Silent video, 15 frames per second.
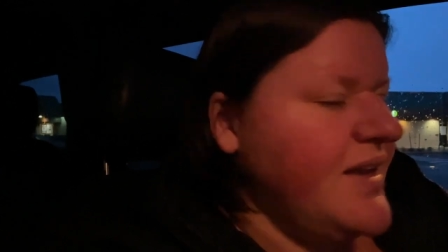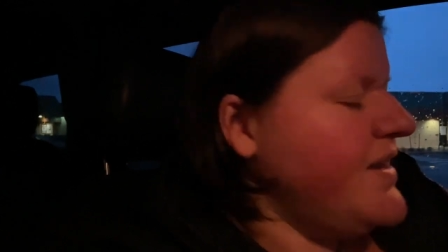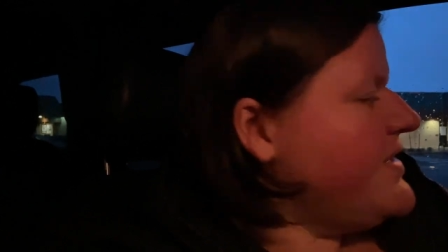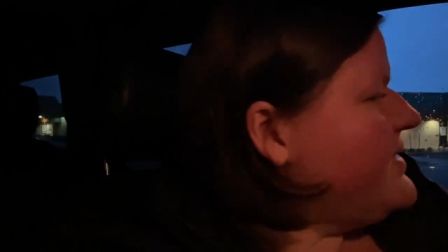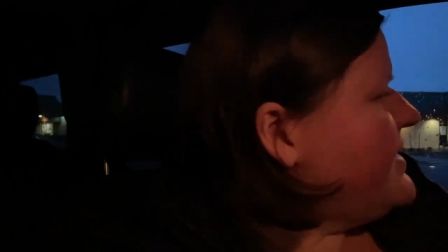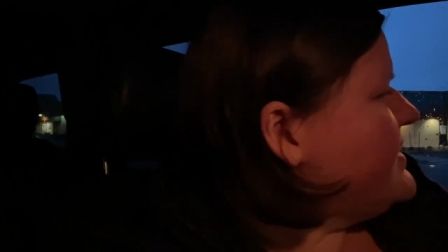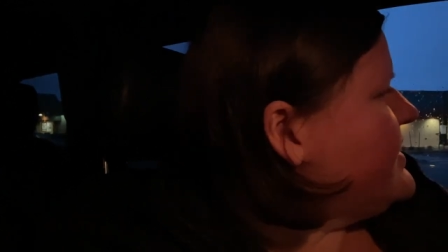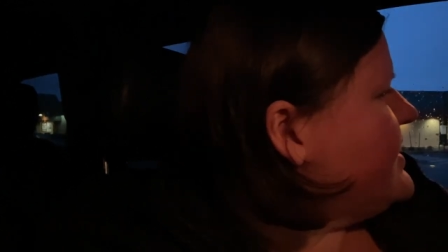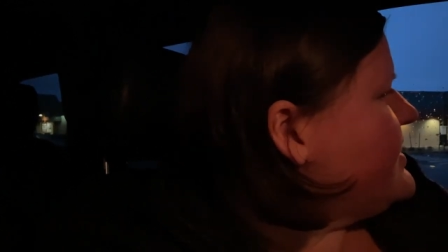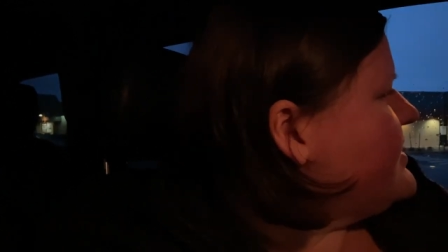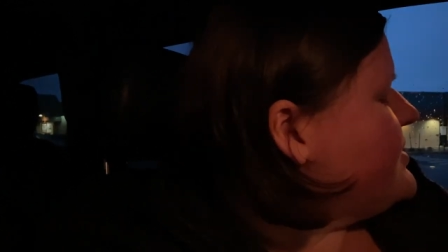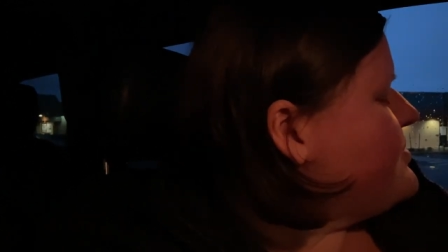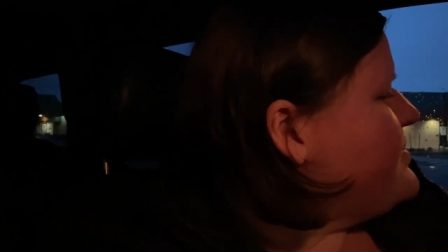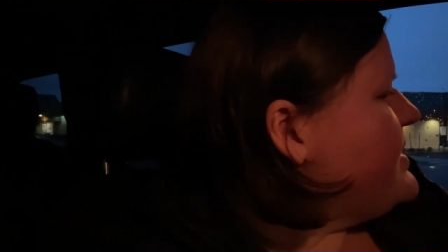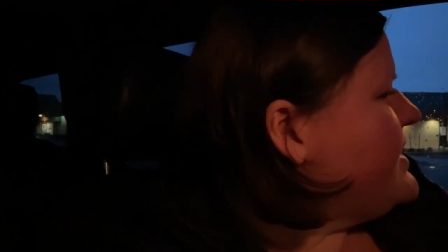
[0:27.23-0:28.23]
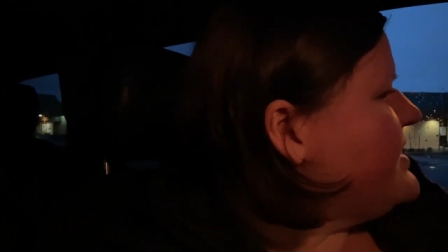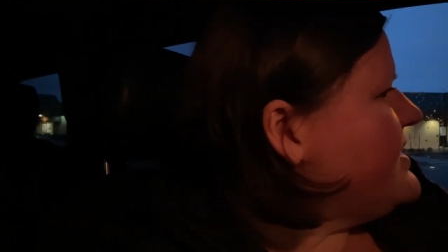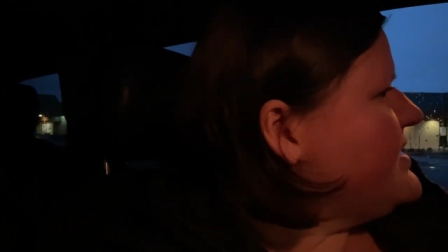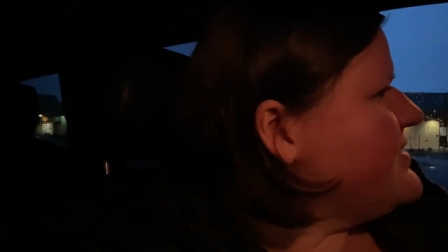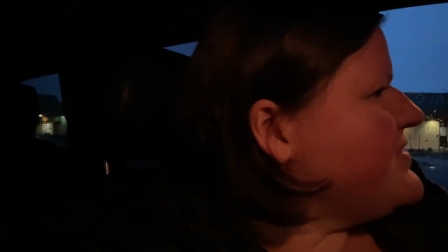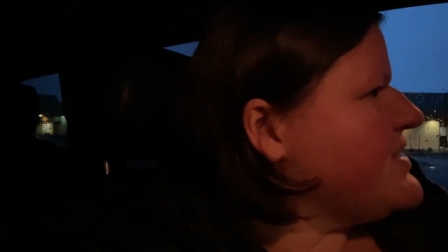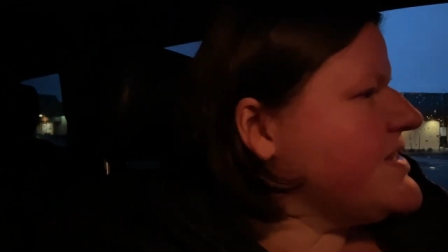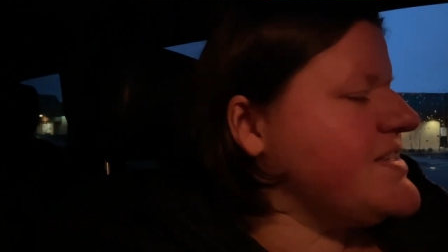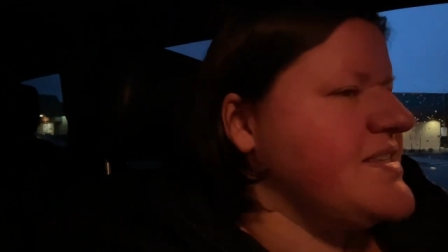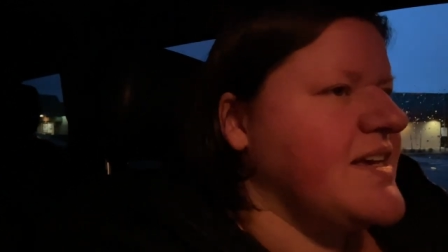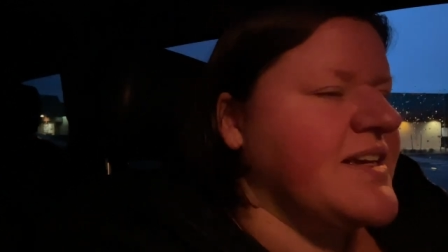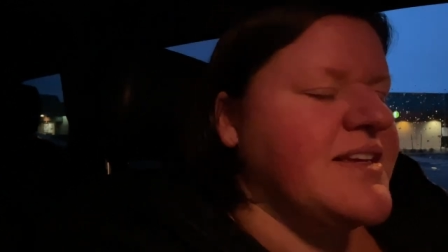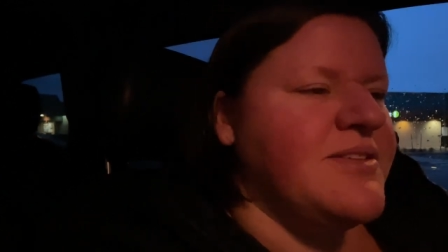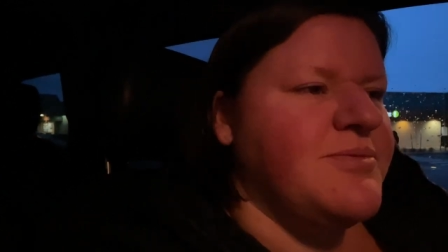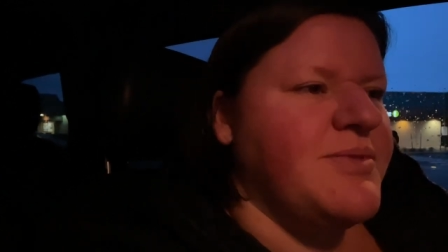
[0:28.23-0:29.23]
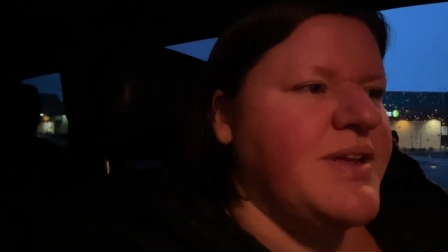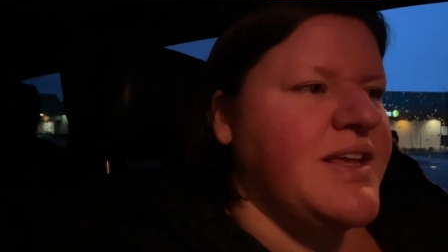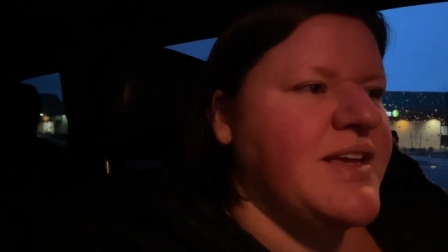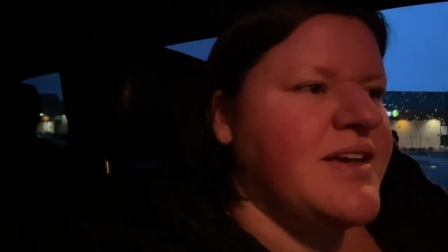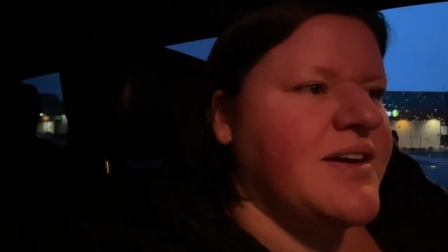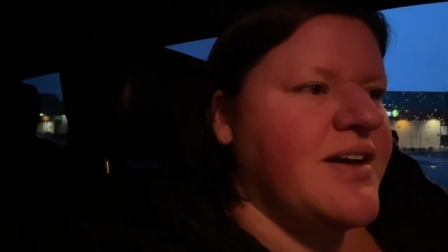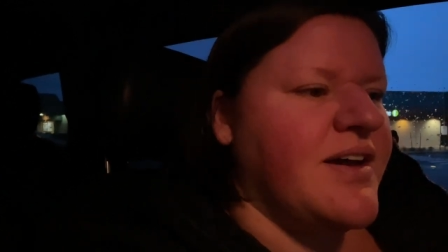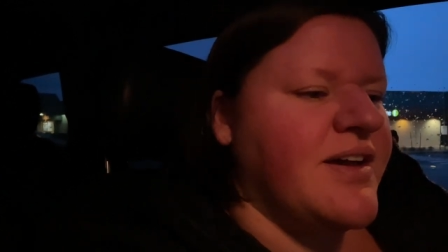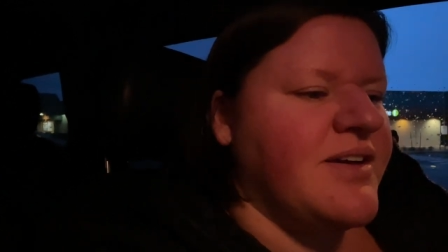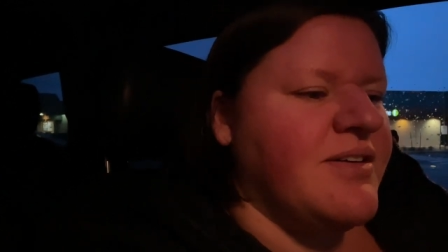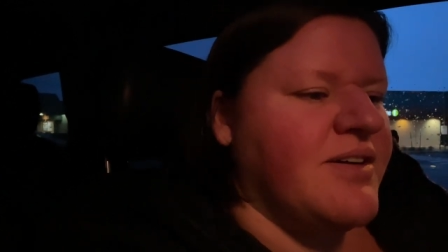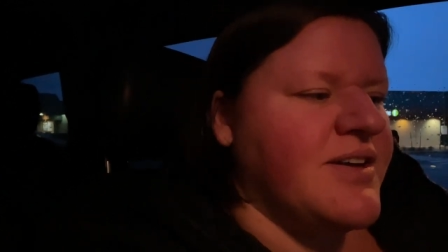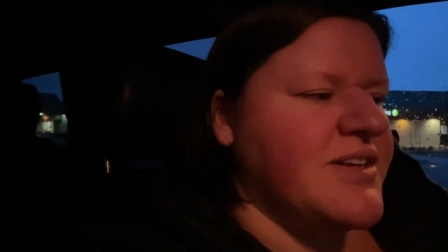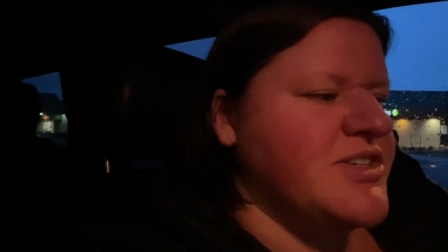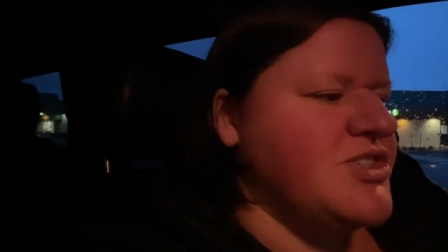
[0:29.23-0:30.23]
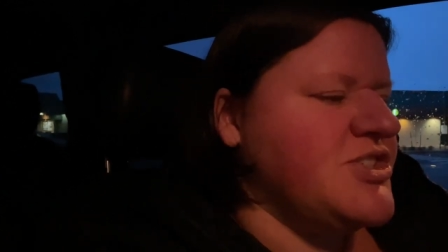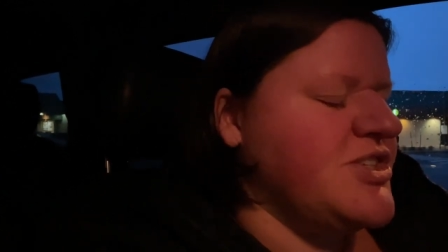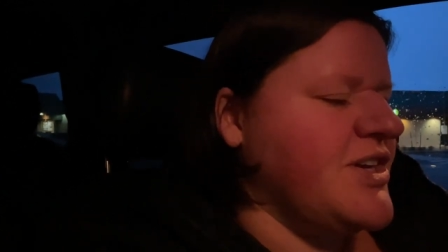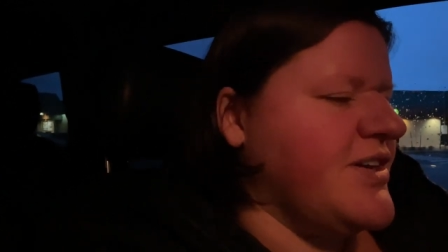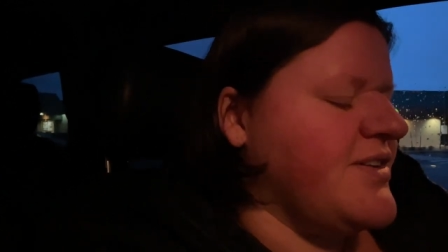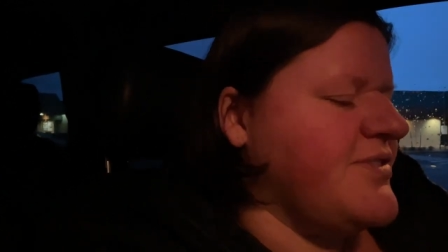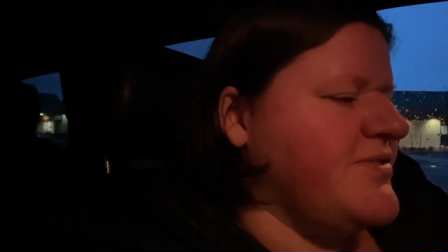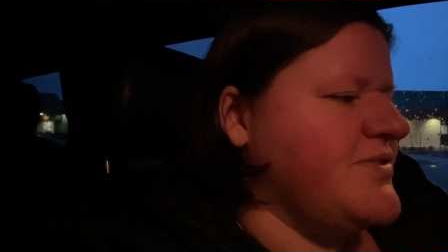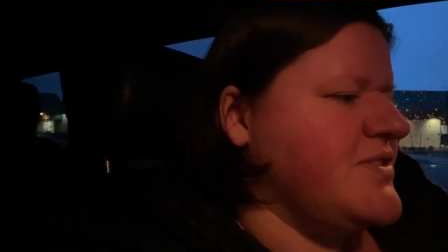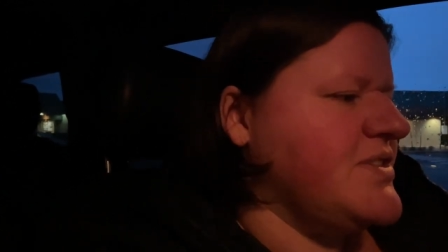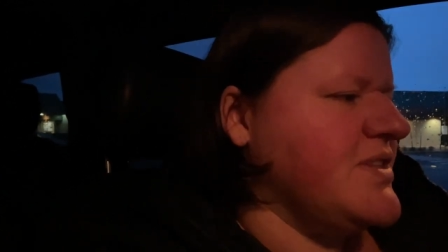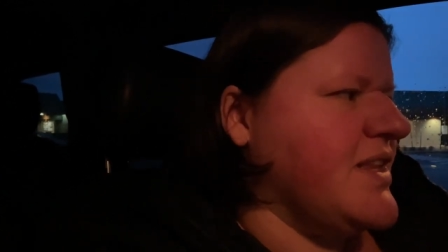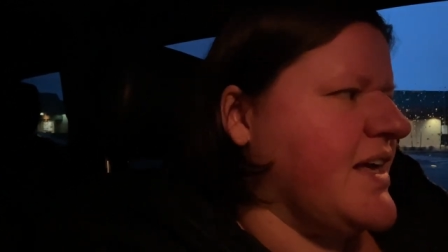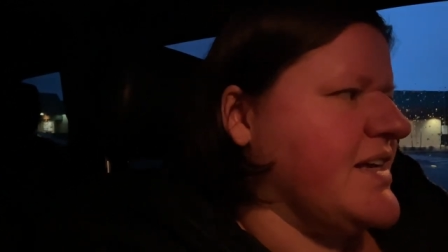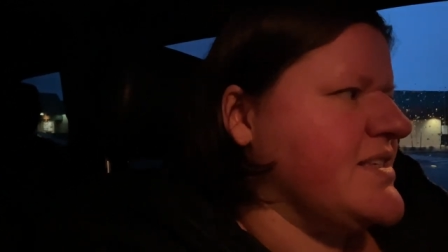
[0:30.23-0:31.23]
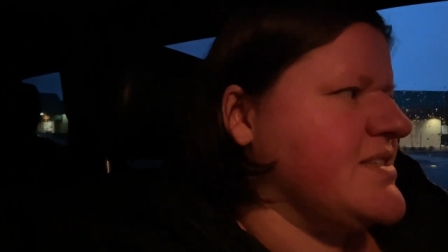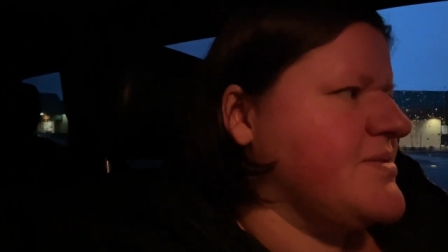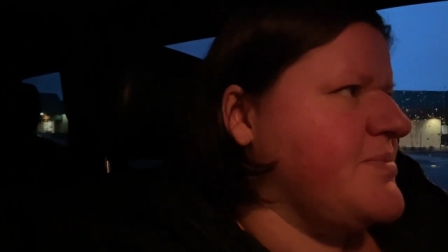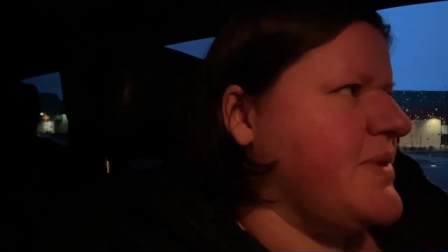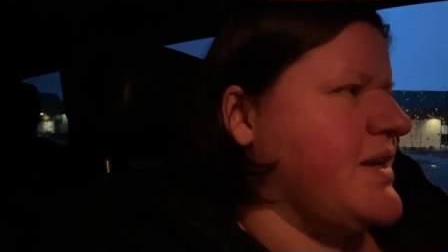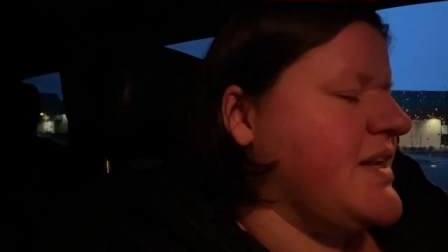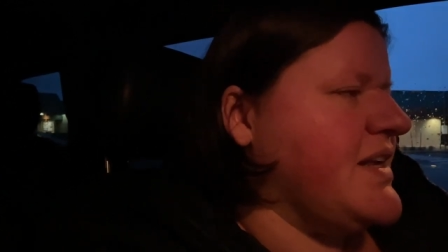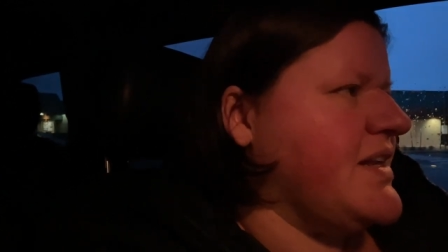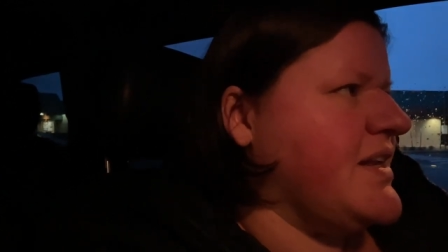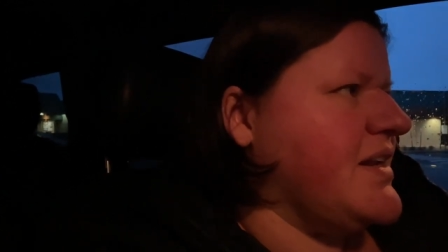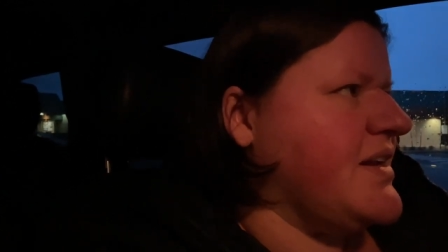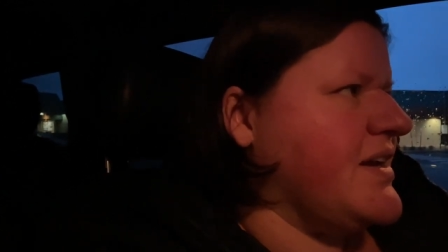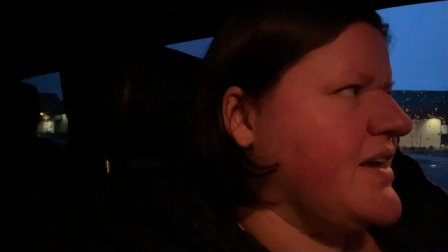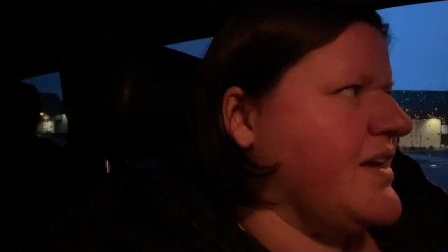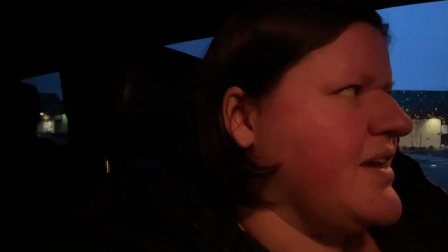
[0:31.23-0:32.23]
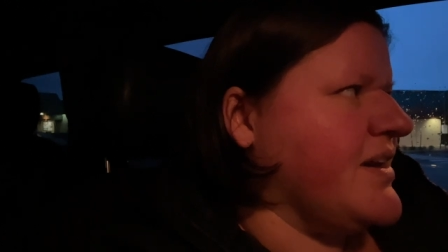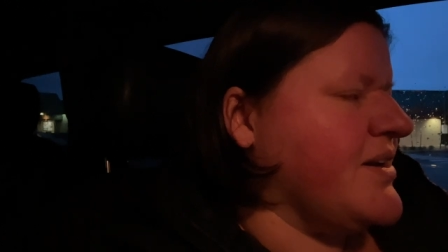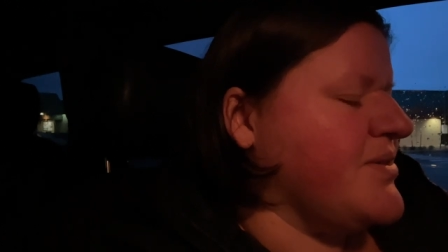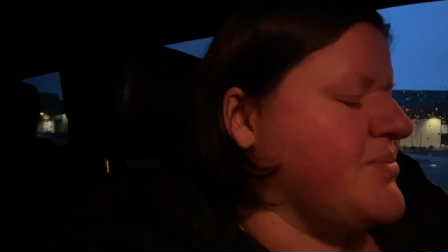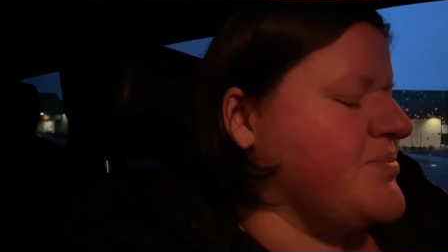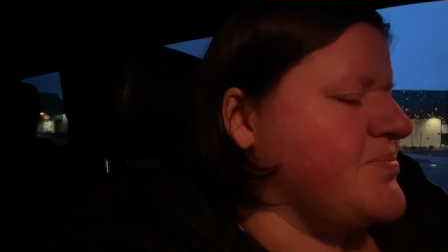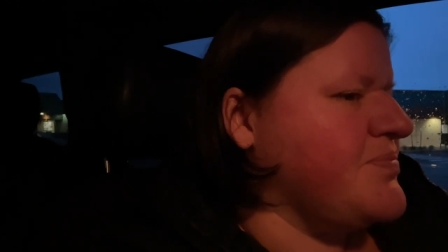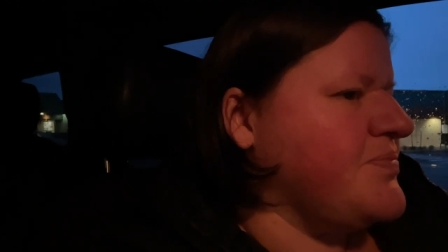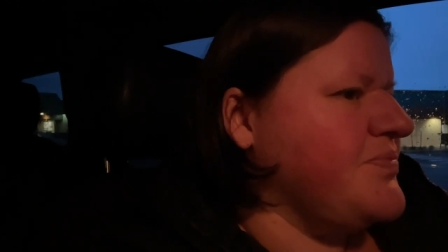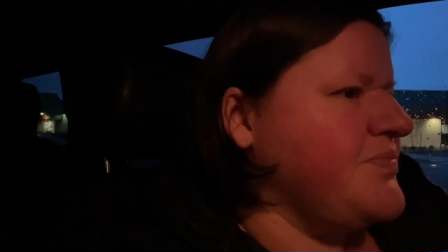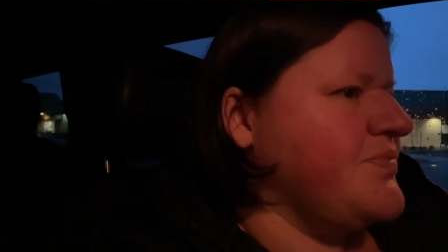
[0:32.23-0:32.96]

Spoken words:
then like the middle of the second week, I got a shift last minute and